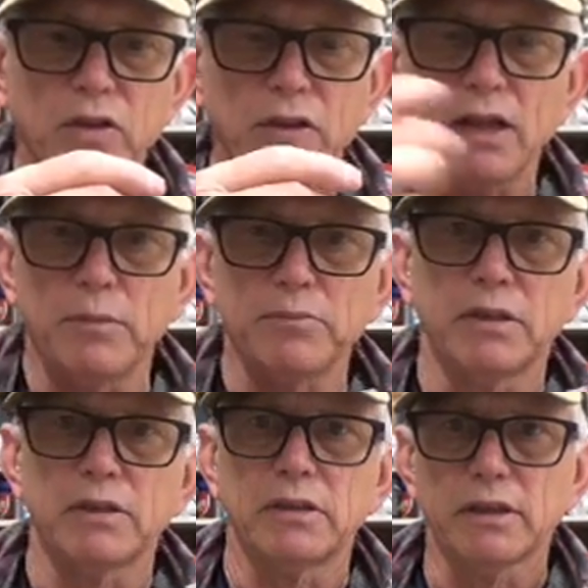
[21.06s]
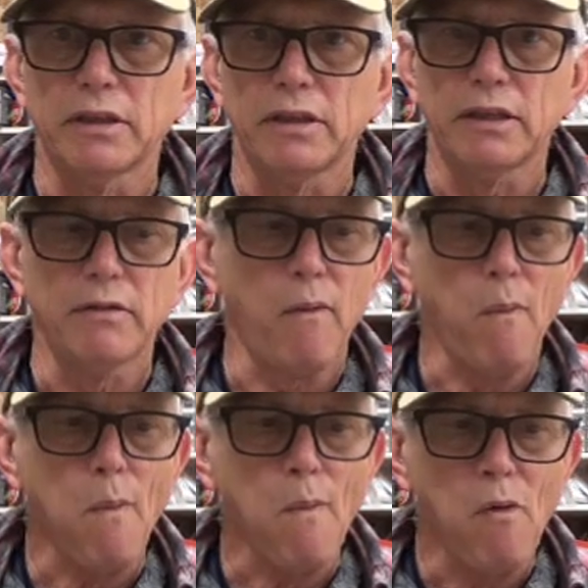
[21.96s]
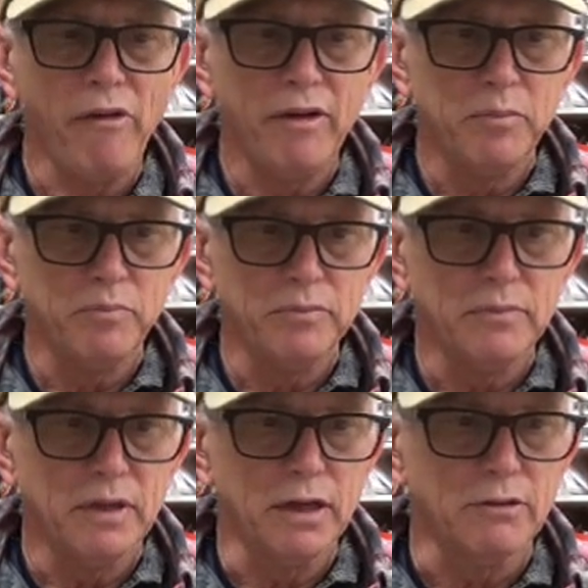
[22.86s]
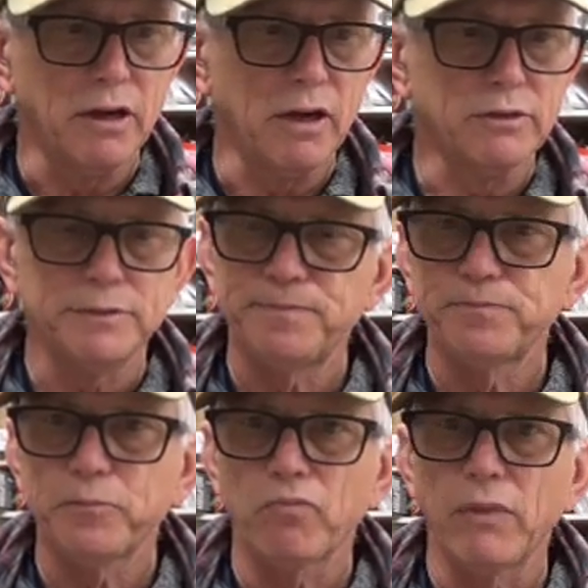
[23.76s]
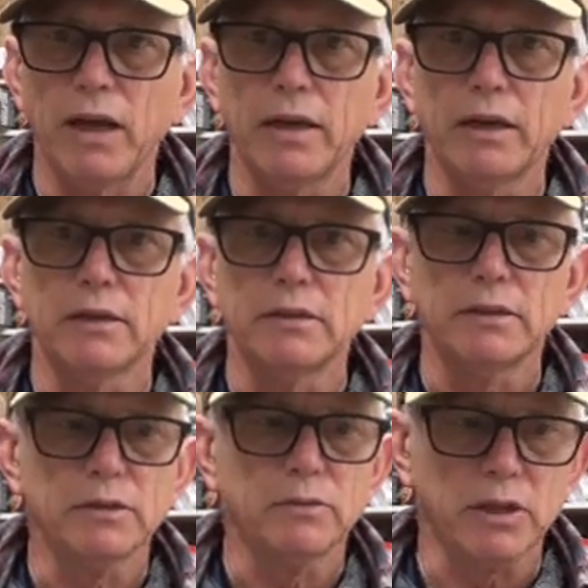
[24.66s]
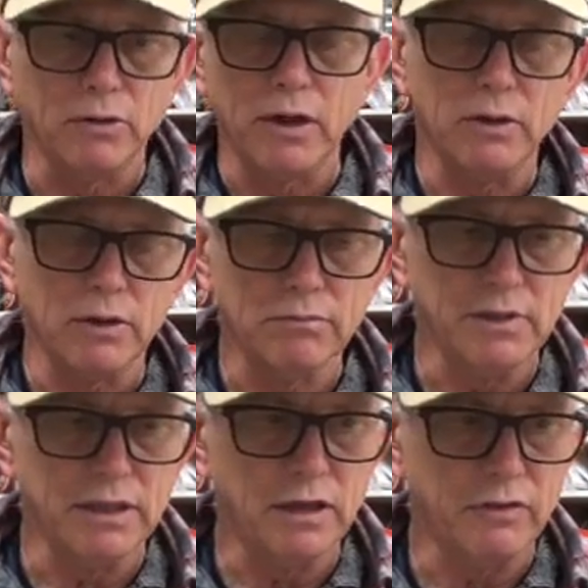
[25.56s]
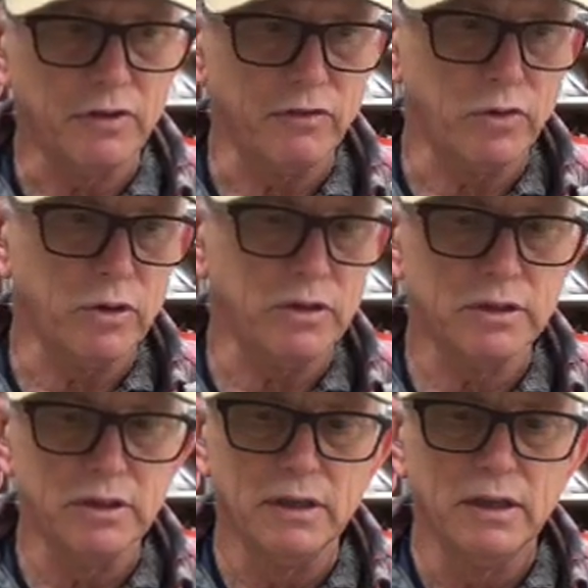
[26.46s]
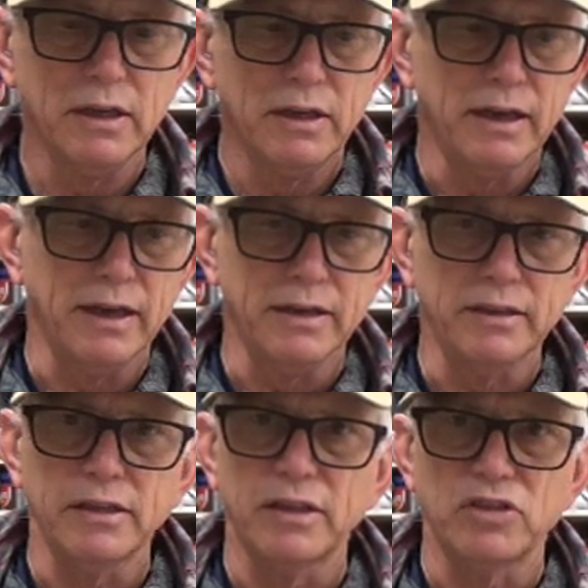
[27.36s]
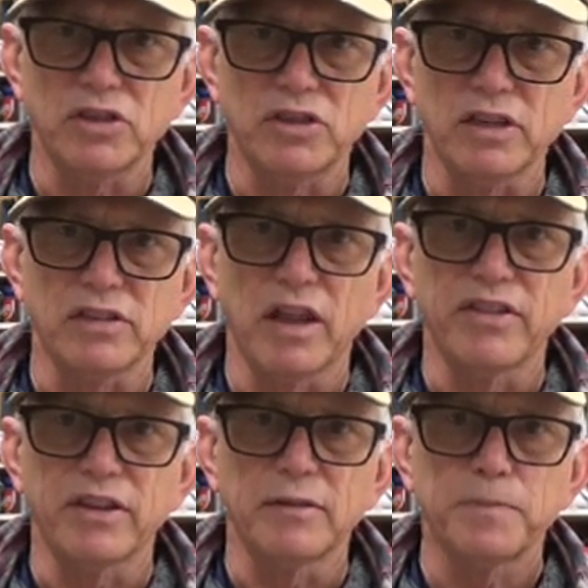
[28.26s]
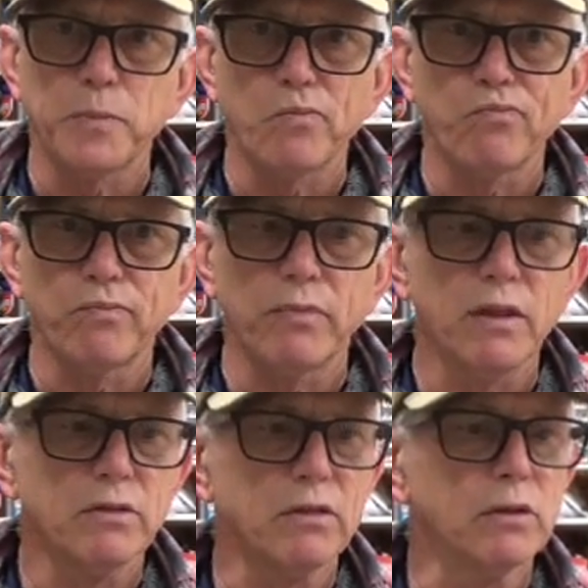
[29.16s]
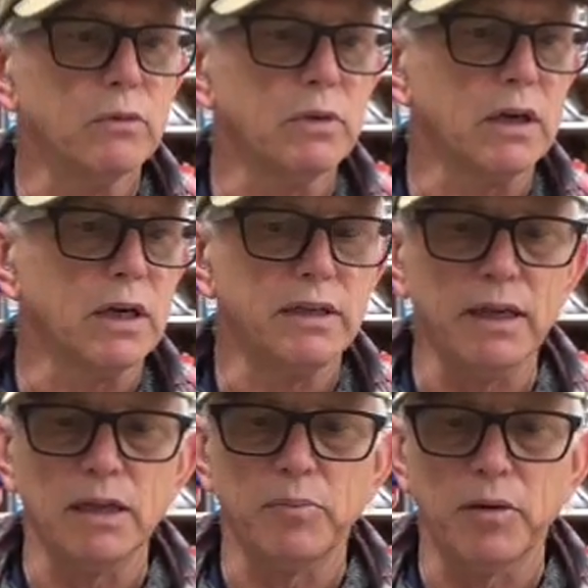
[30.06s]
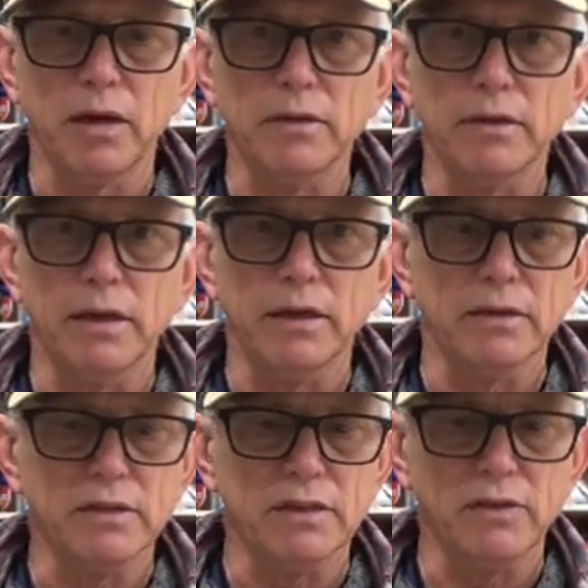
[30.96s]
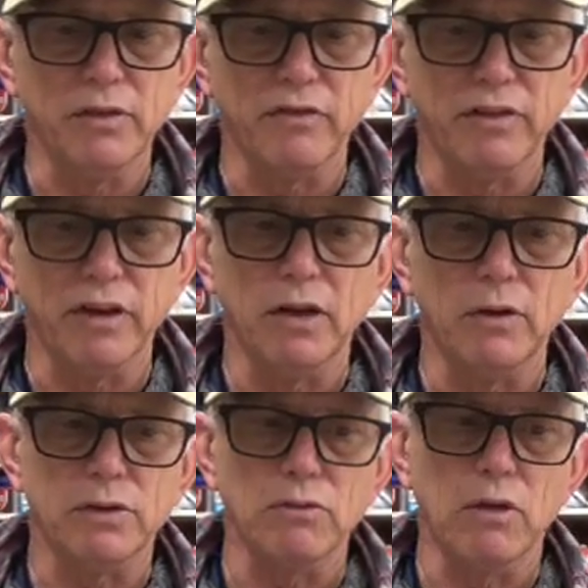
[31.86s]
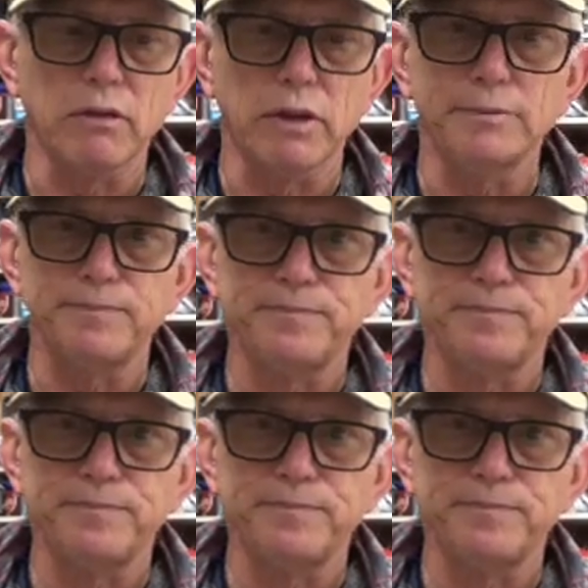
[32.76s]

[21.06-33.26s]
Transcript: clamped it to the ground, and with the ground lead of course, and it just does nothing. So we're going to take it apart and see if we can figure out what's wrong with it.